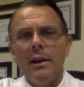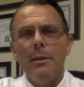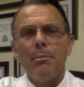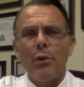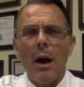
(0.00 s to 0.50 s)

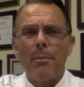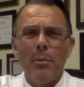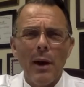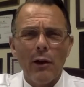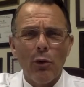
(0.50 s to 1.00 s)
improper
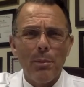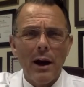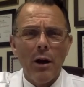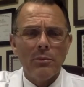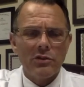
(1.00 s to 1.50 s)

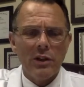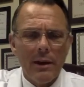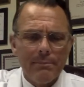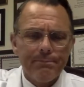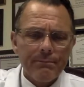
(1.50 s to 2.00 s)
microbiome state.